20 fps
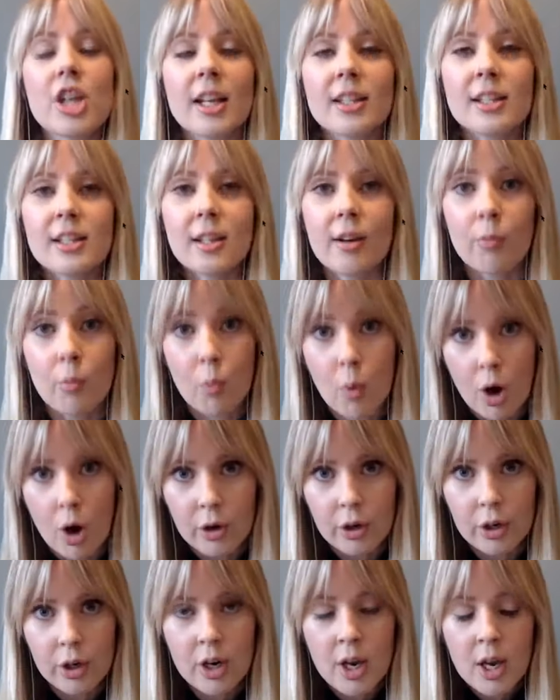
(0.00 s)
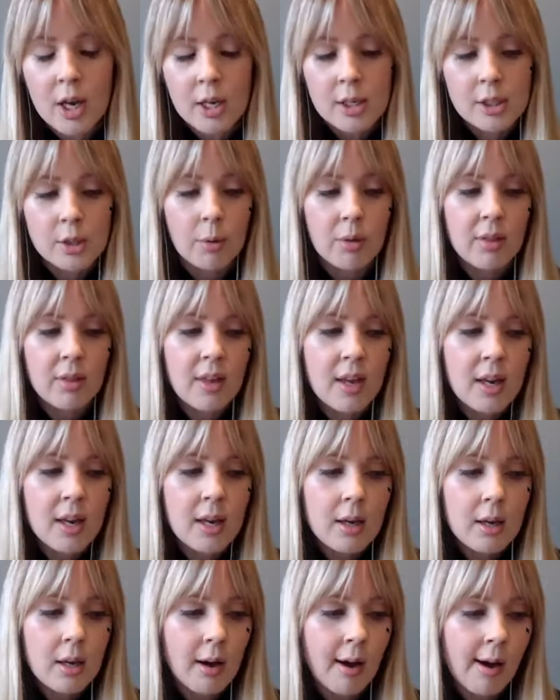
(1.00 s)
jets of water. So
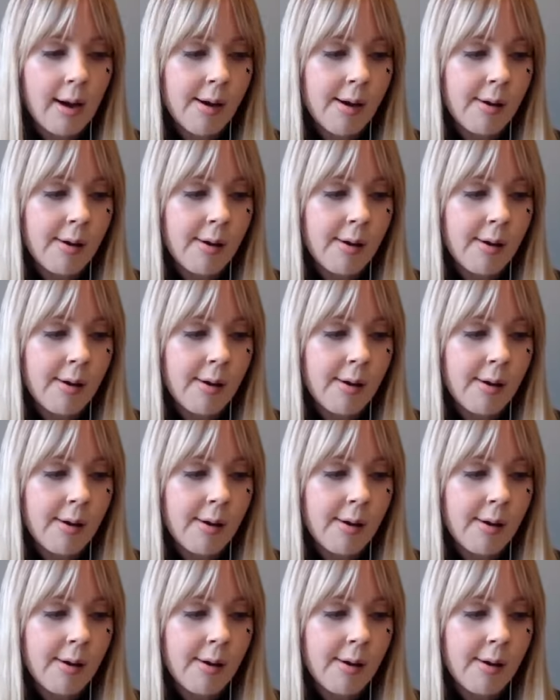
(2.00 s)
think